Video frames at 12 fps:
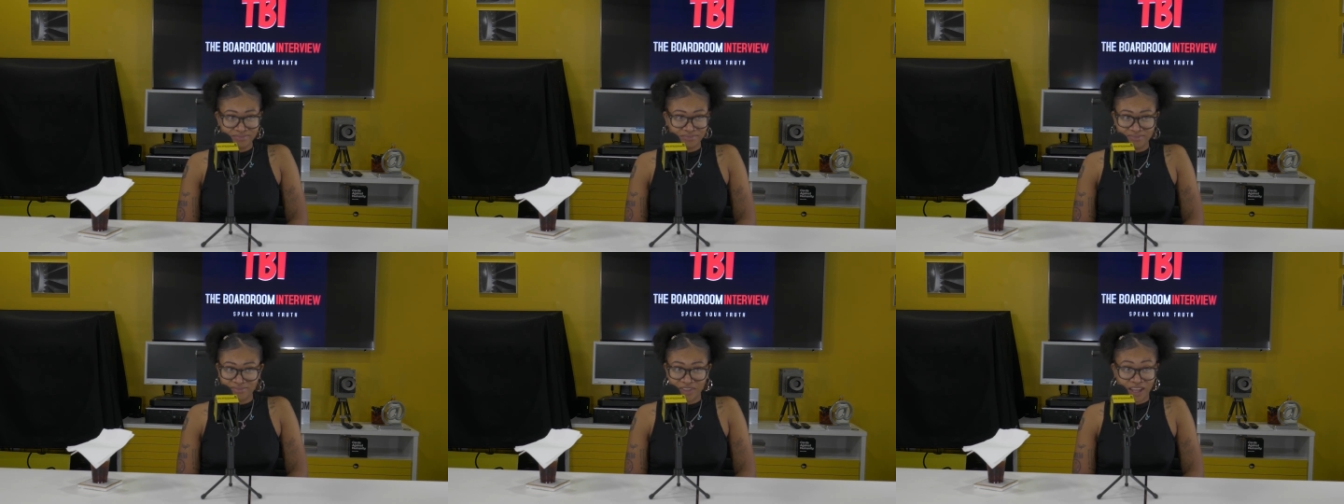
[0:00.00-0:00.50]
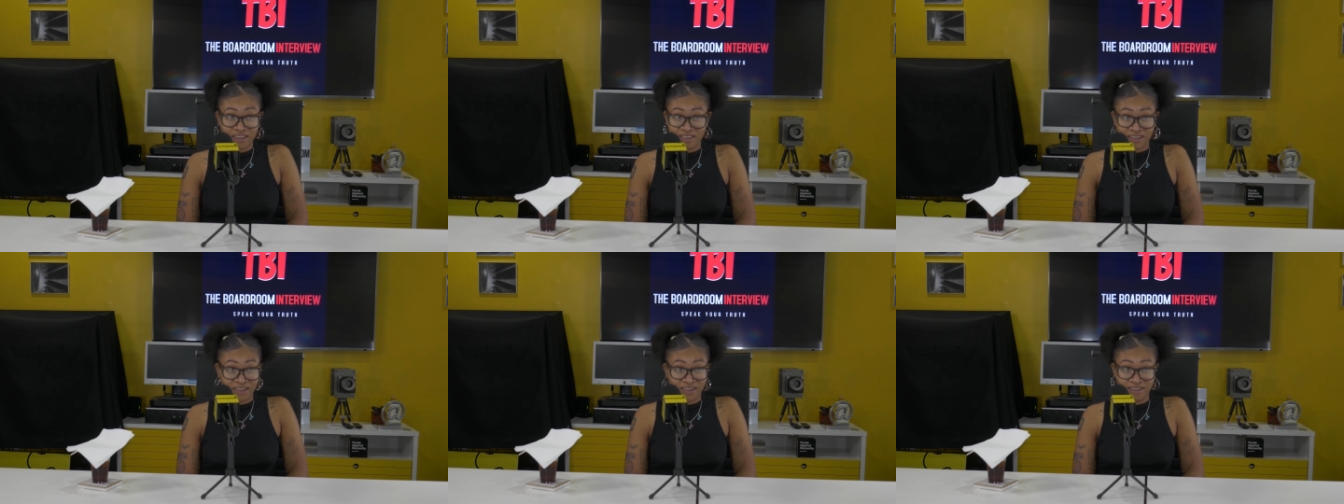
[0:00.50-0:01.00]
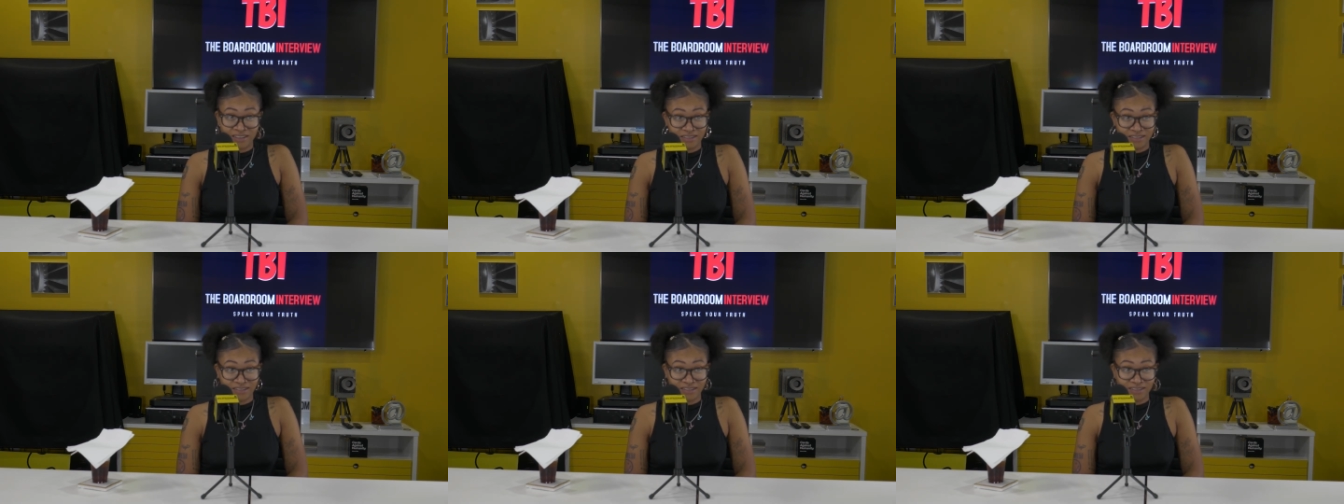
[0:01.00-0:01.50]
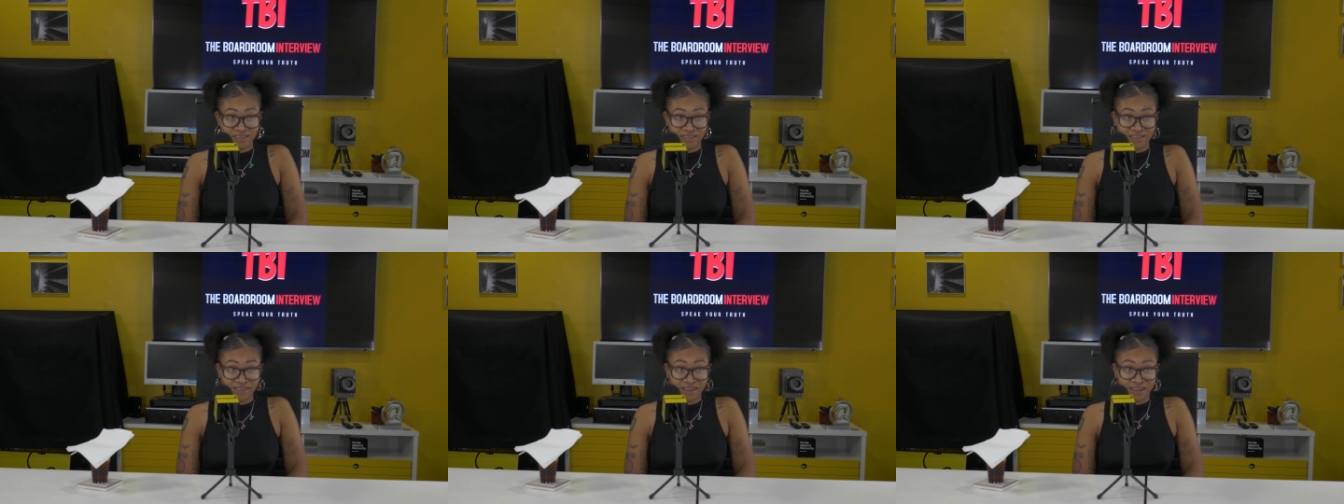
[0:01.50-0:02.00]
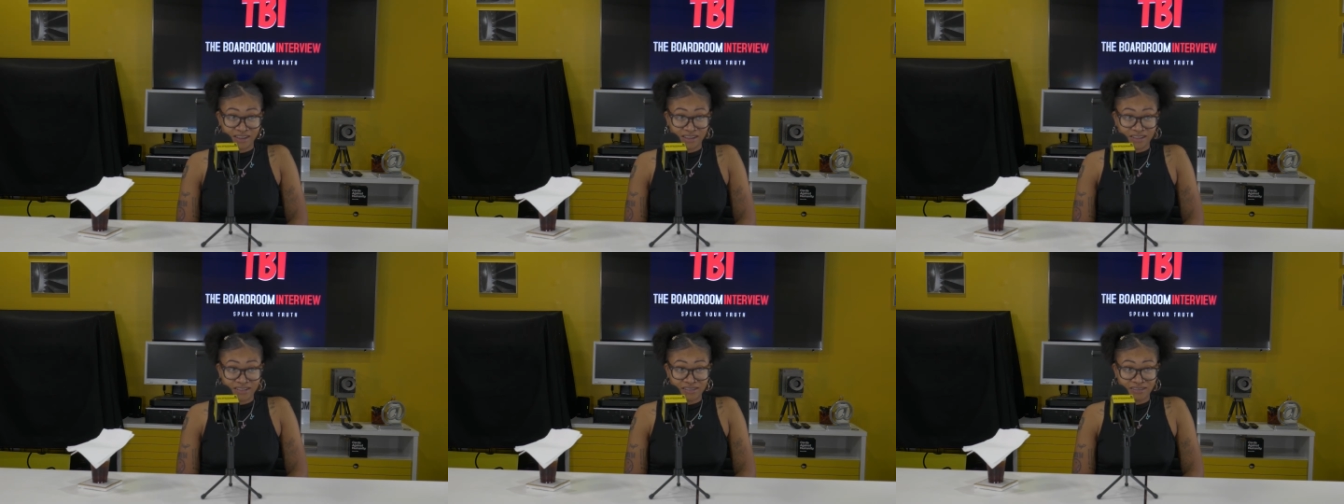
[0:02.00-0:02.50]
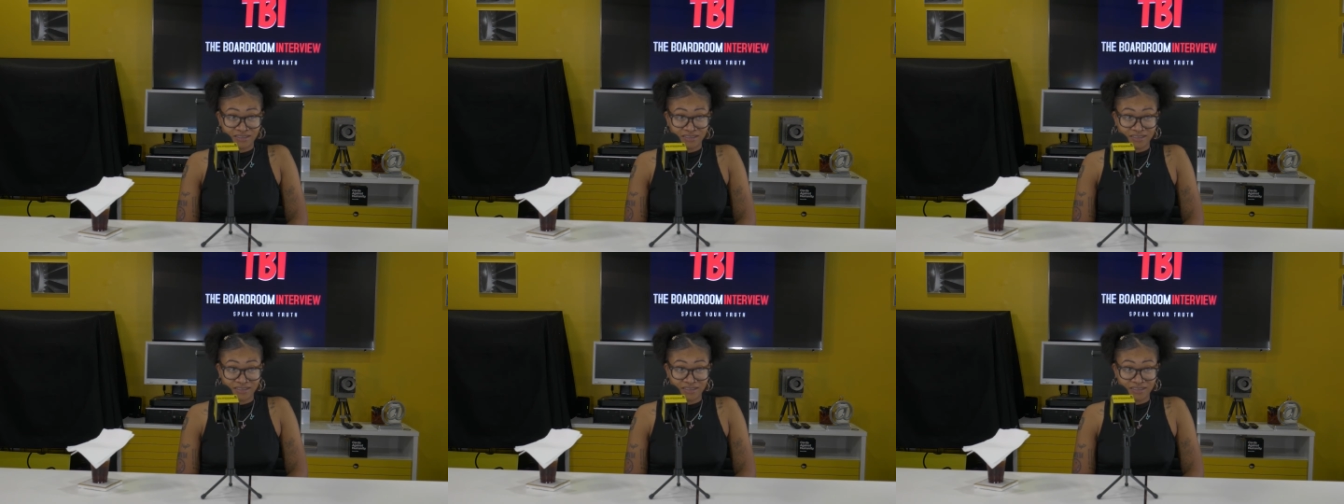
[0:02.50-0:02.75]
Nothing. Top five fry French fries. None.